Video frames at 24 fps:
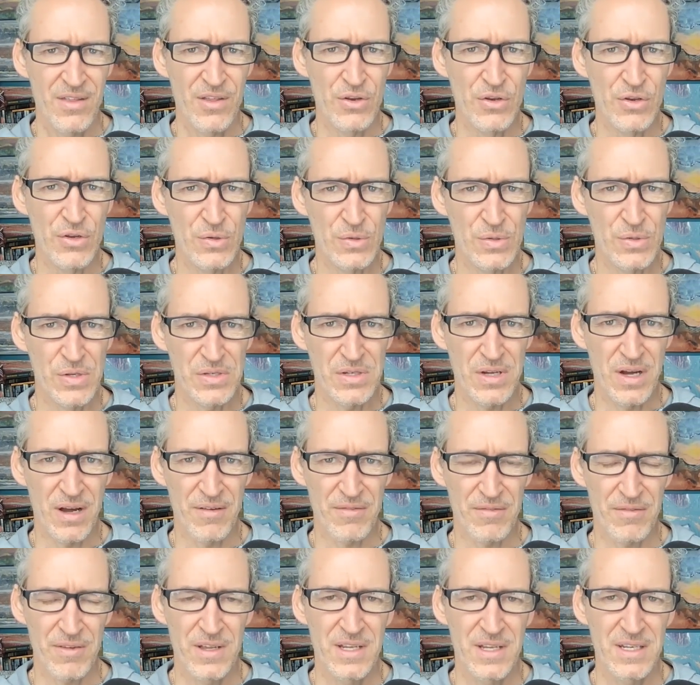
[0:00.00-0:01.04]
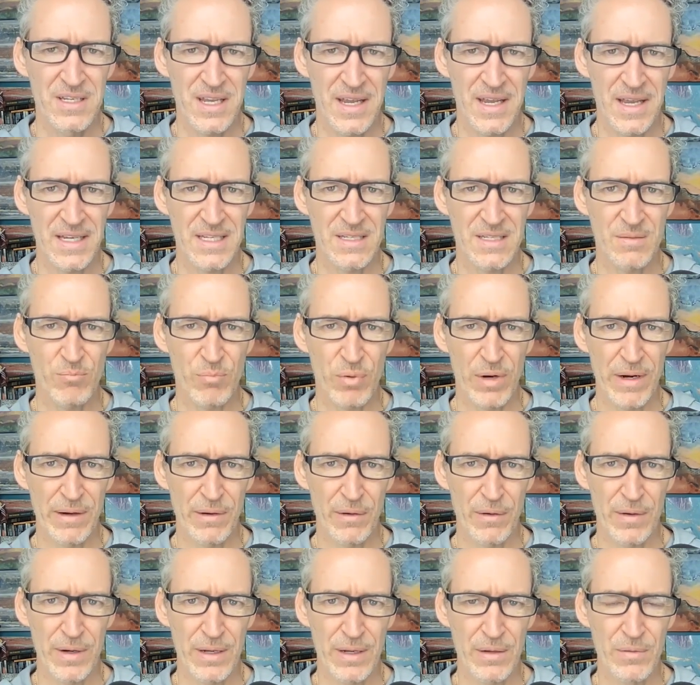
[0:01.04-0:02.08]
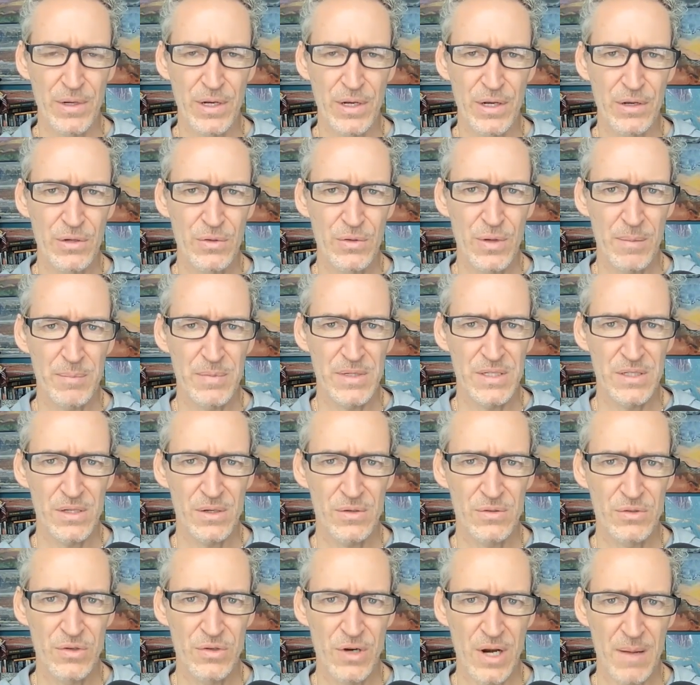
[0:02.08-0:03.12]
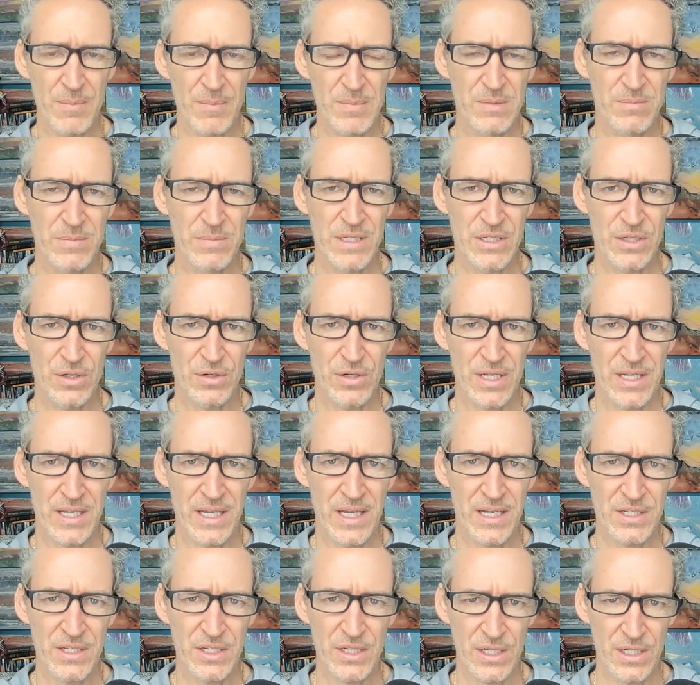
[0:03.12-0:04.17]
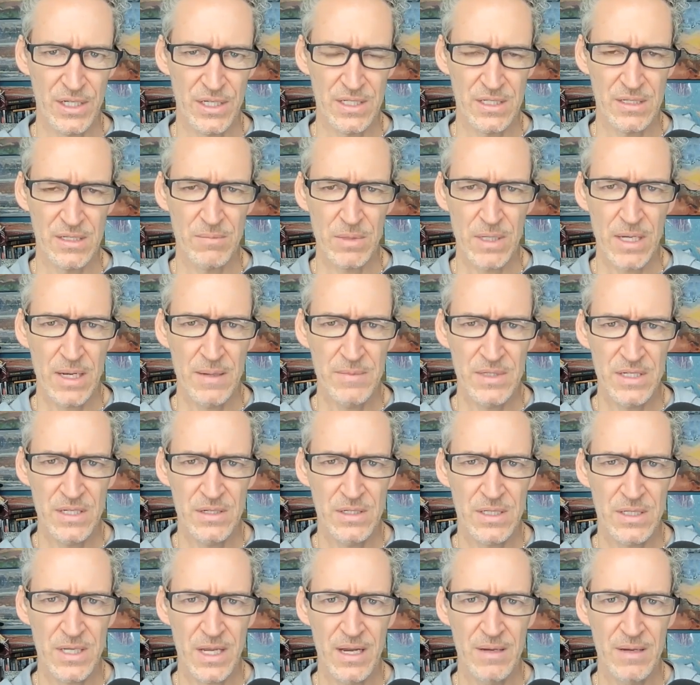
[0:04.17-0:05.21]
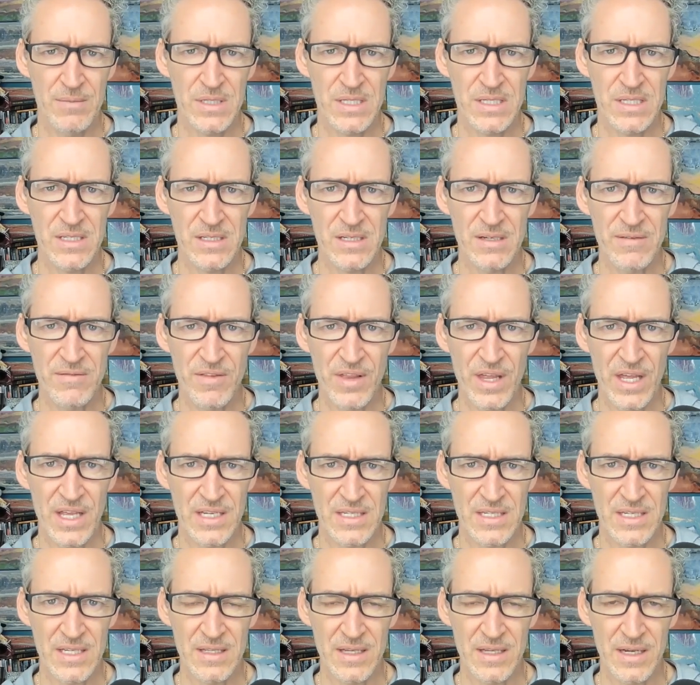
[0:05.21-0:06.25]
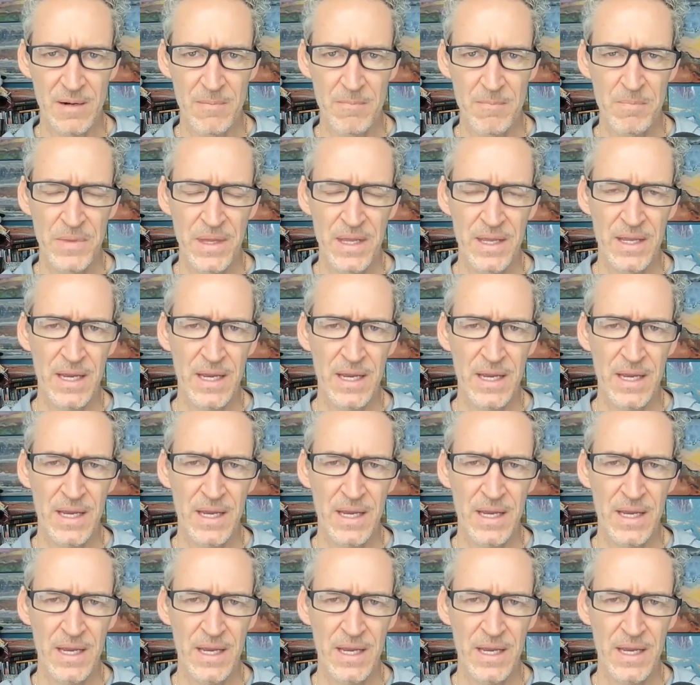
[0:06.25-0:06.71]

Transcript: The new stuff takes priority. When a new episode drops, be sure to catch it because sometimes there's time sensitive things in there.